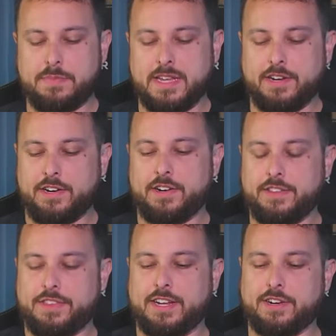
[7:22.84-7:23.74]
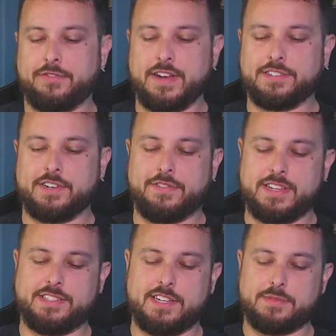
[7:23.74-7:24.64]
bigger, thicker facial
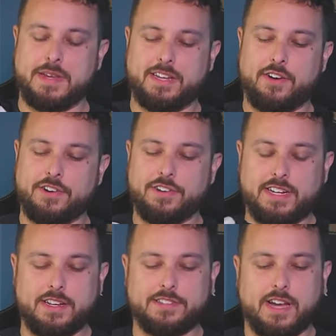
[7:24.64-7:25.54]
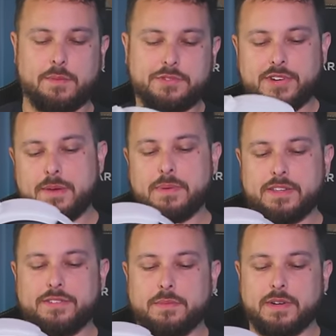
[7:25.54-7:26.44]
interface does make it harder to get a top strap
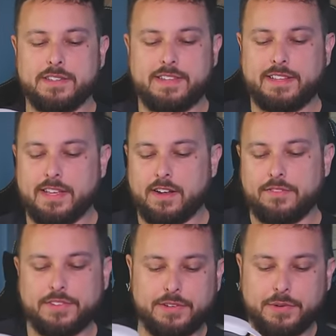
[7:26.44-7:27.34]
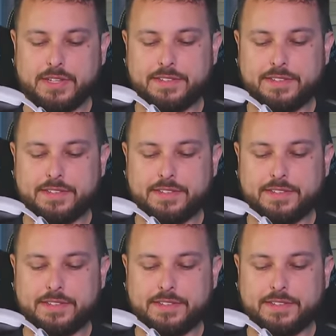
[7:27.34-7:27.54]
in, so I'm gonna take that off to do